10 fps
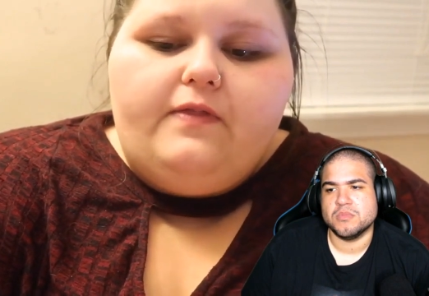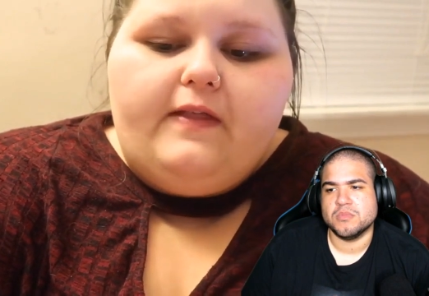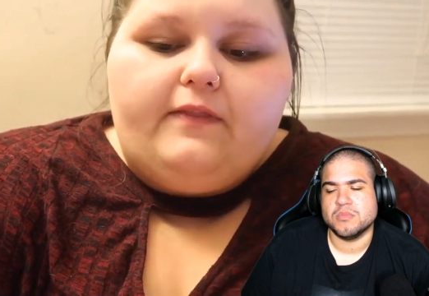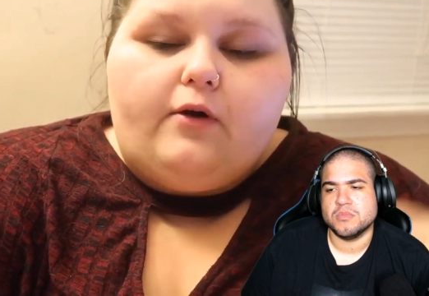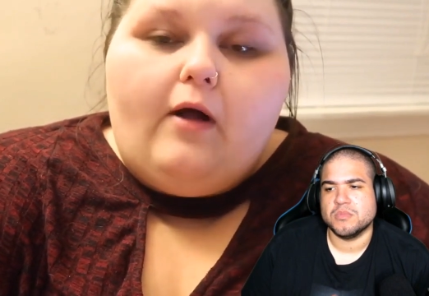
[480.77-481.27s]

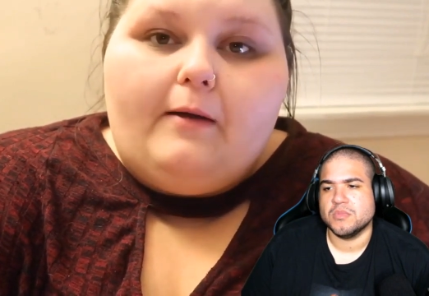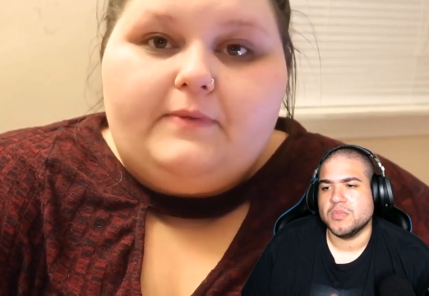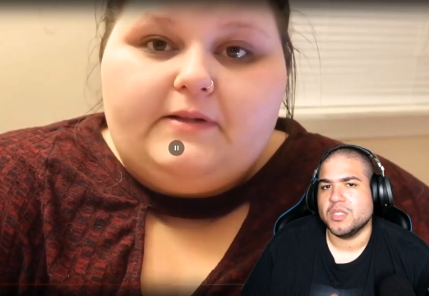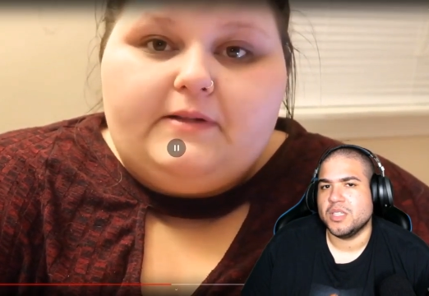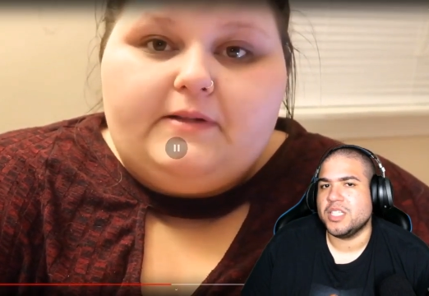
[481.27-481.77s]
Speaker 1: than the
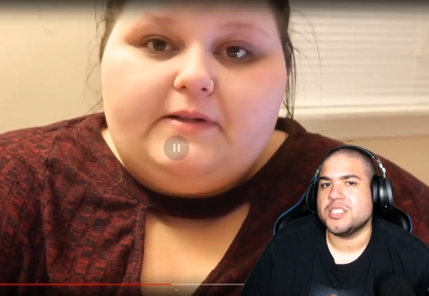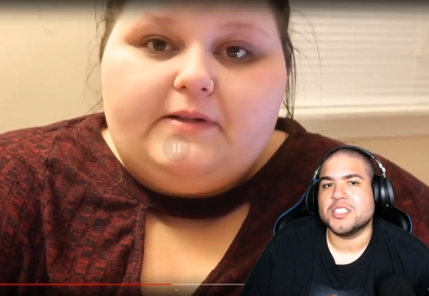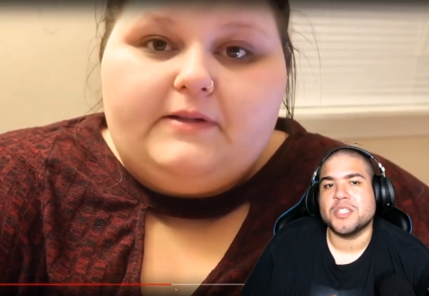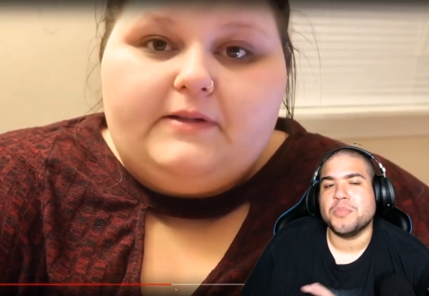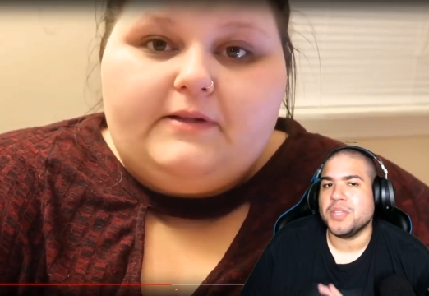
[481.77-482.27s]
crap.
Speaker 2: This
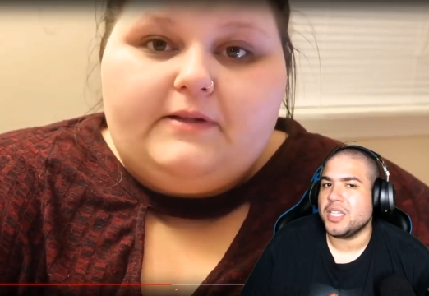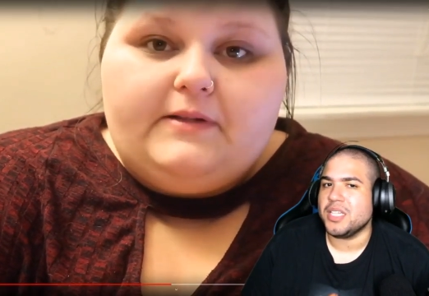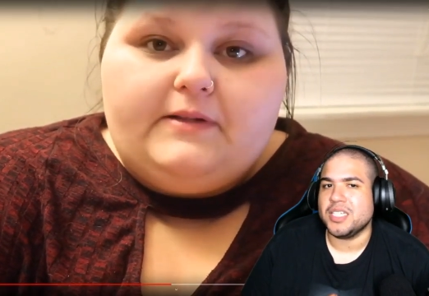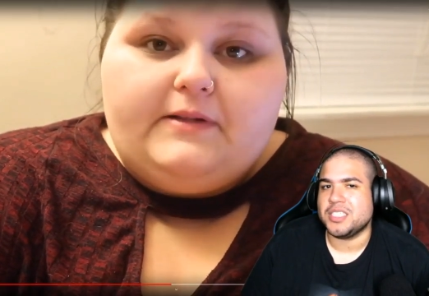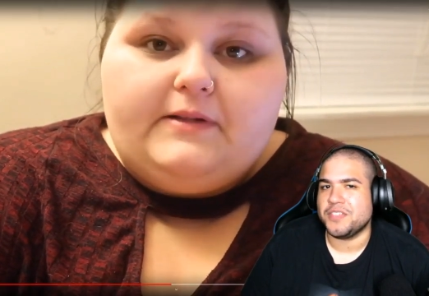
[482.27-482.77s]
is
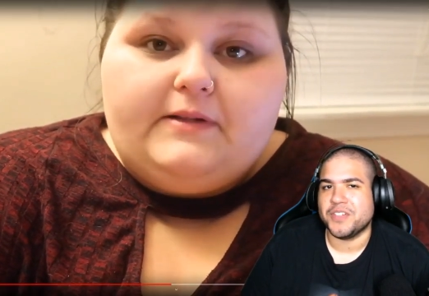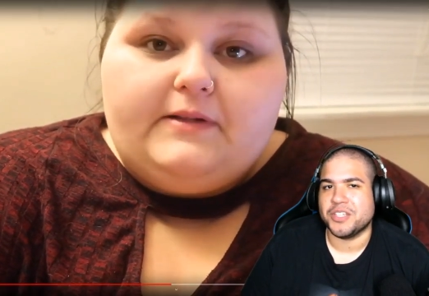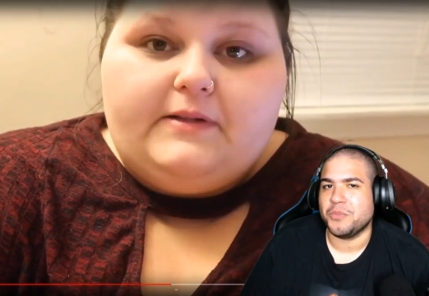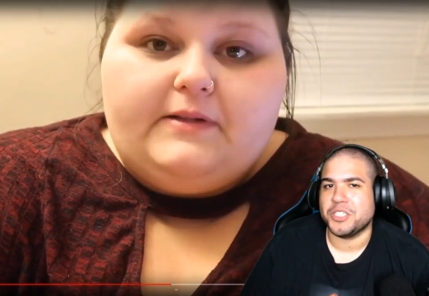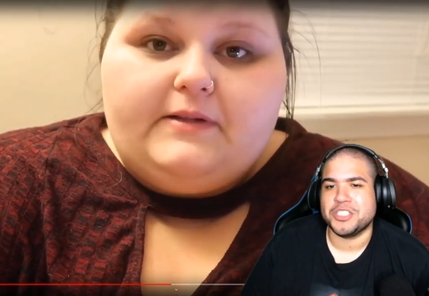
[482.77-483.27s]
completely different
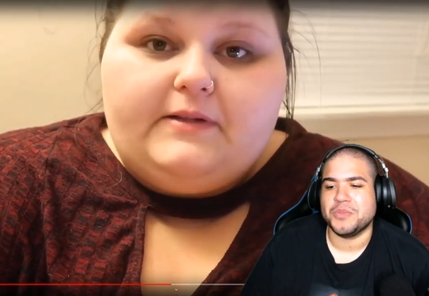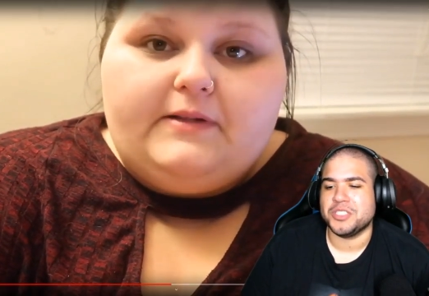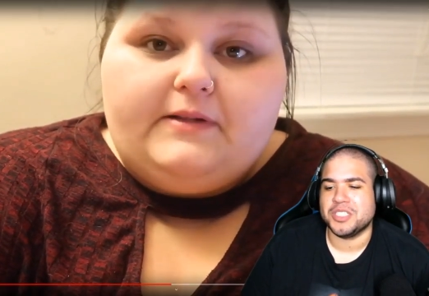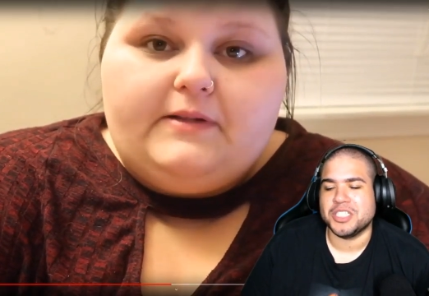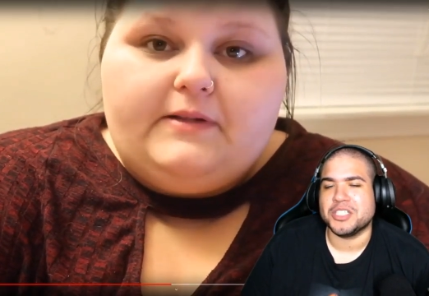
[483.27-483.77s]
than what she
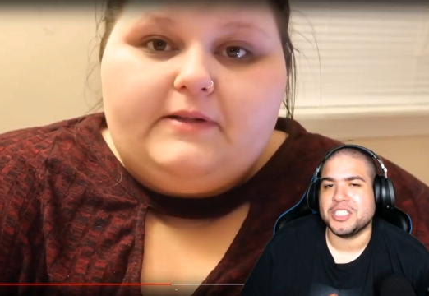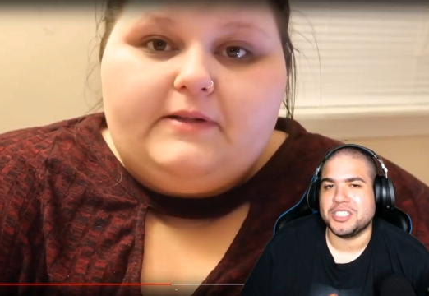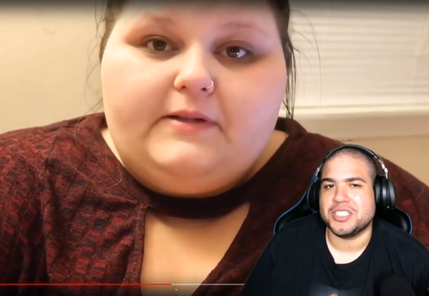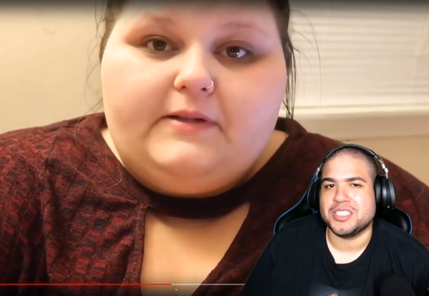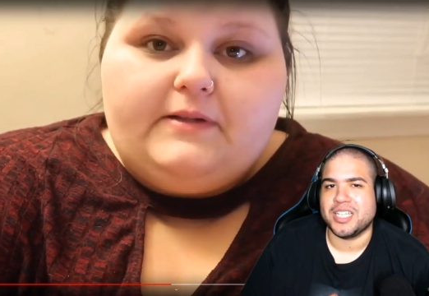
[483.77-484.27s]
was literally
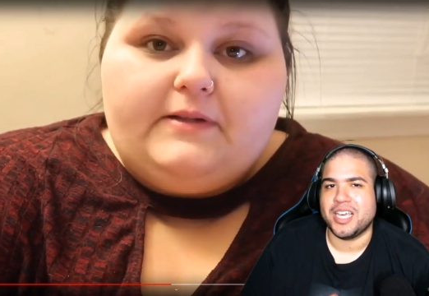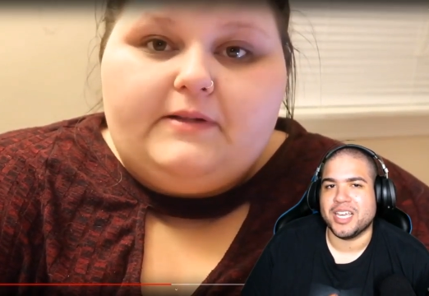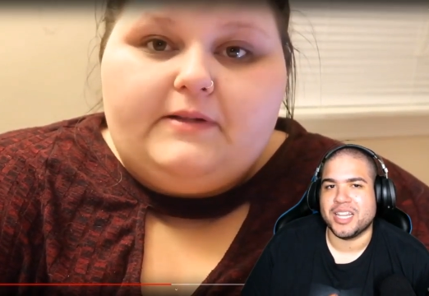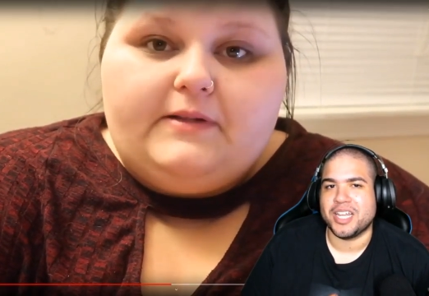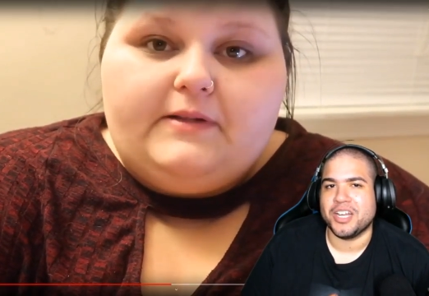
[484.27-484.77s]
just
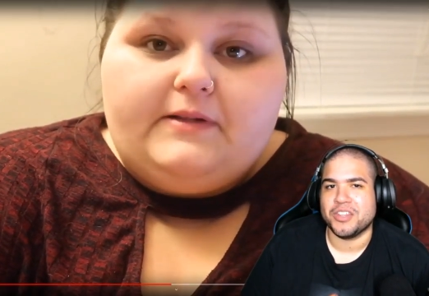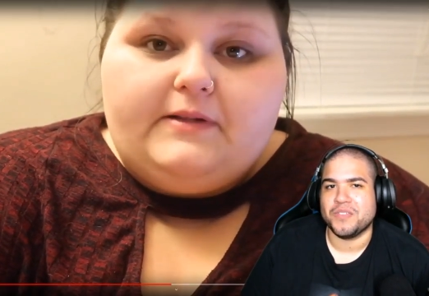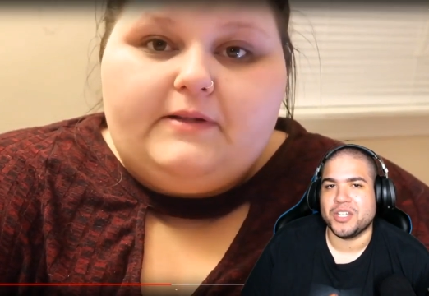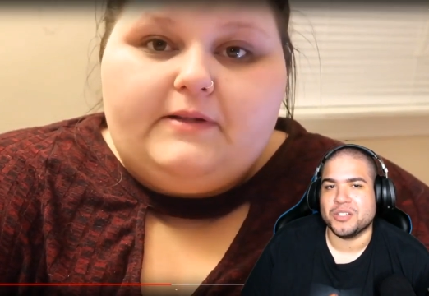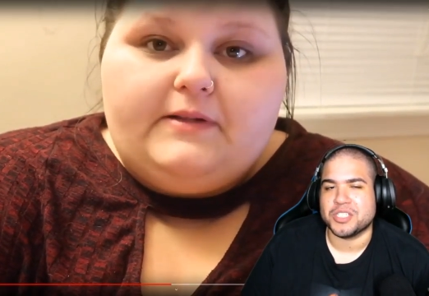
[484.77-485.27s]
saying in that other
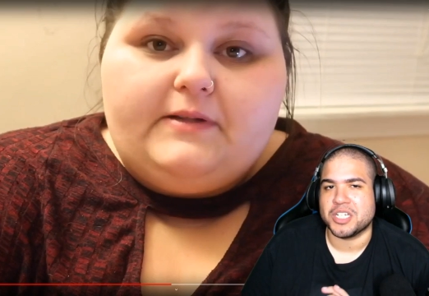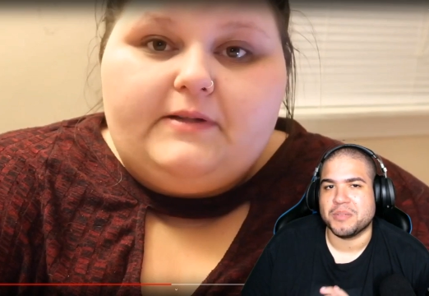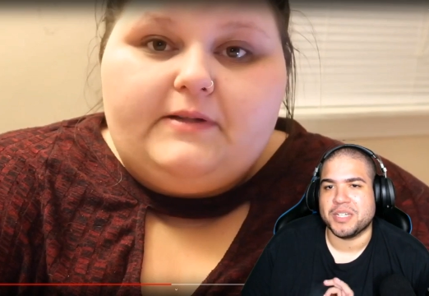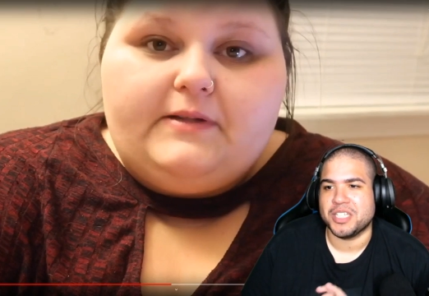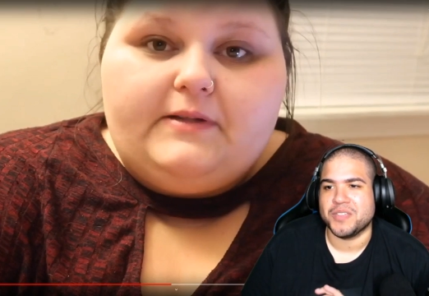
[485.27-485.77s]
video talking
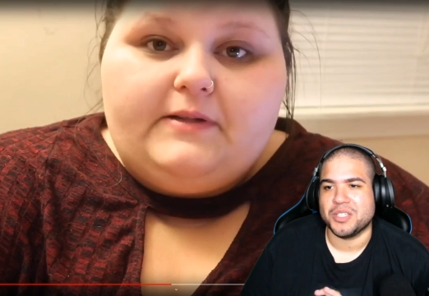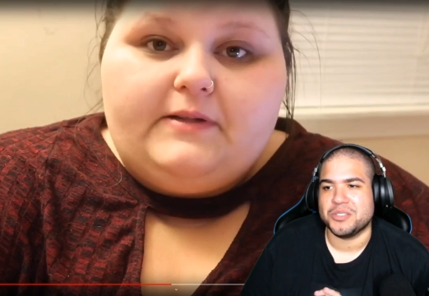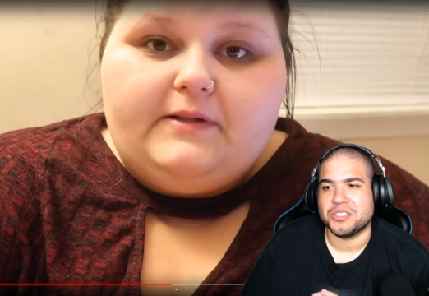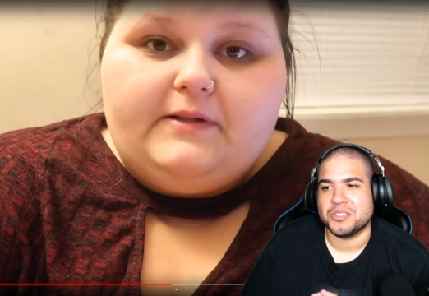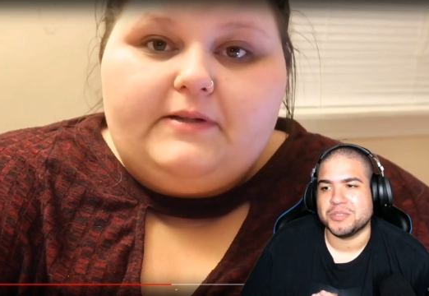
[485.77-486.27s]
about leaving
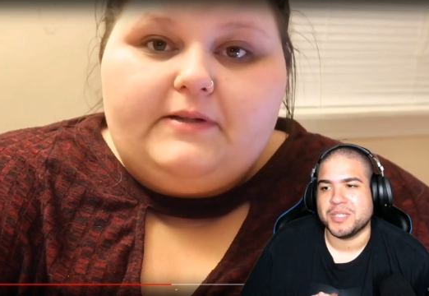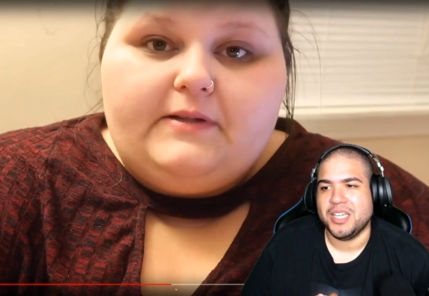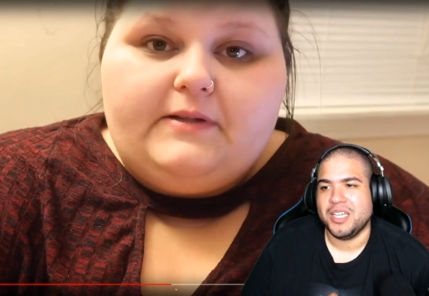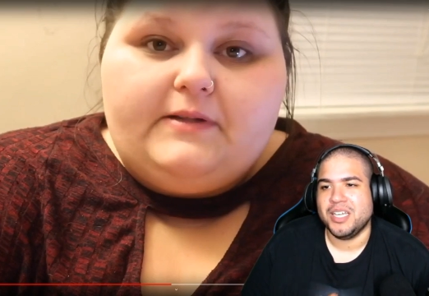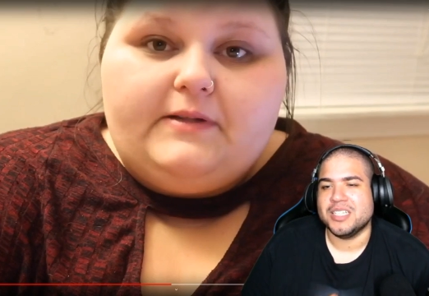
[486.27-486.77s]
YouTube.
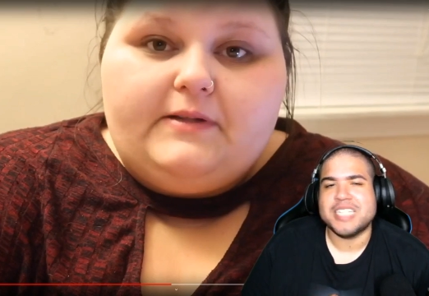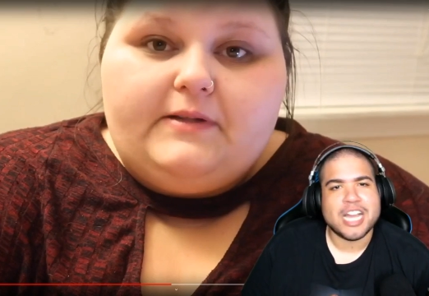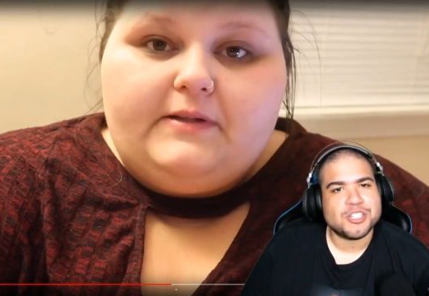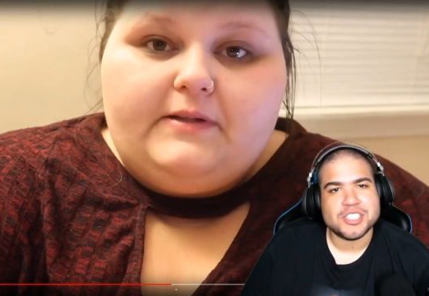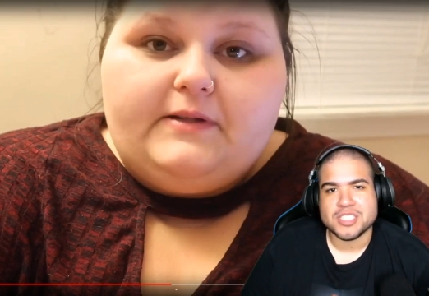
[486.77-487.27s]

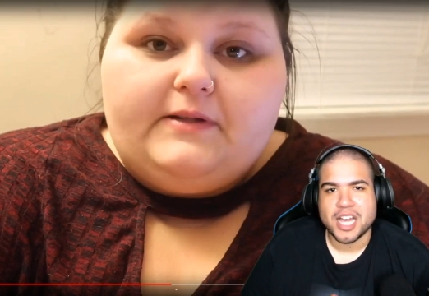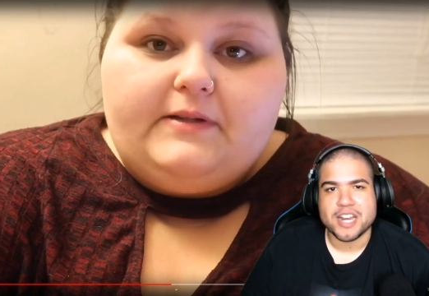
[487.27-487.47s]
Now she's not